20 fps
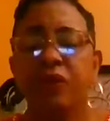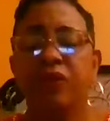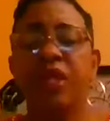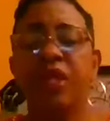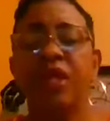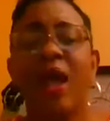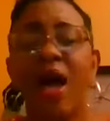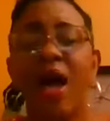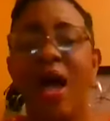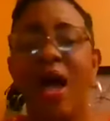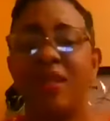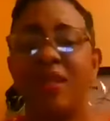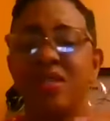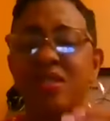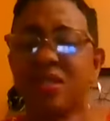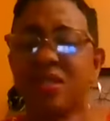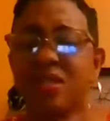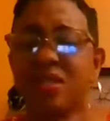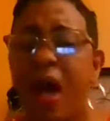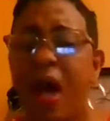Then I had to
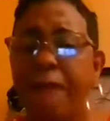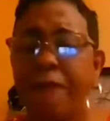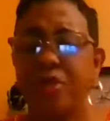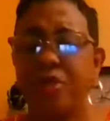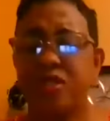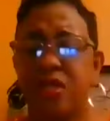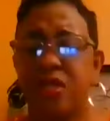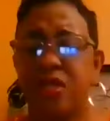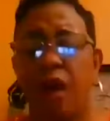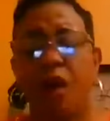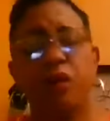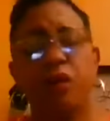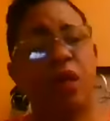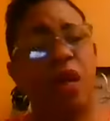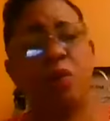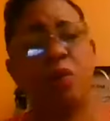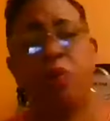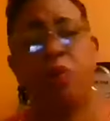stop and say, okay,